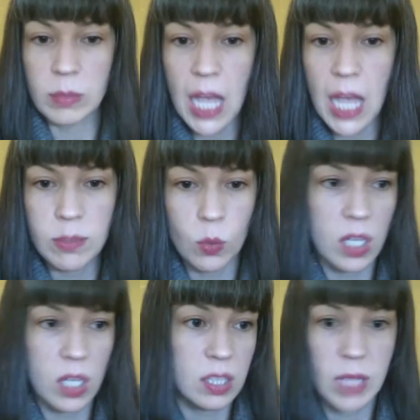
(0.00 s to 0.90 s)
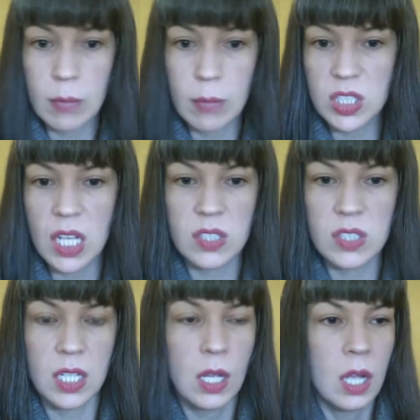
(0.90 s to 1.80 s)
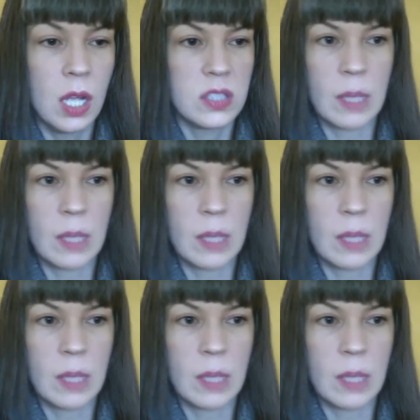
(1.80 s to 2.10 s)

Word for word: Sometimes it works, sometimes it doesn't.